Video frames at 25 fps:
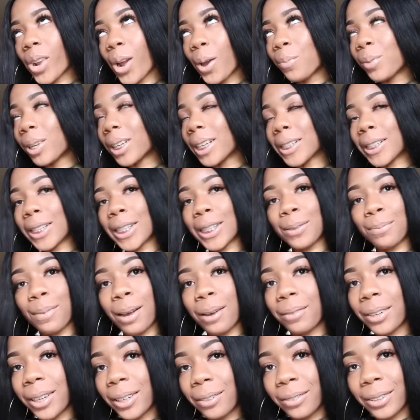because that's my
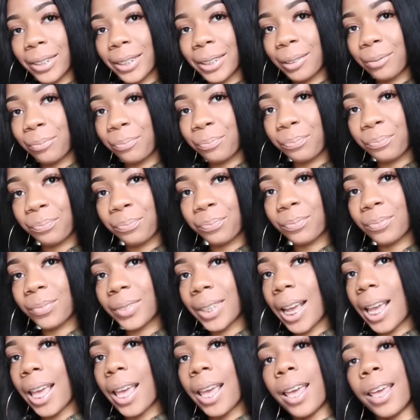favorite.
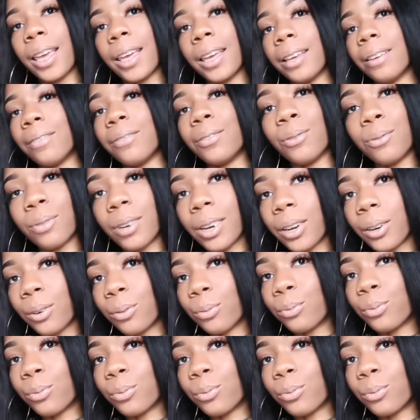If you know,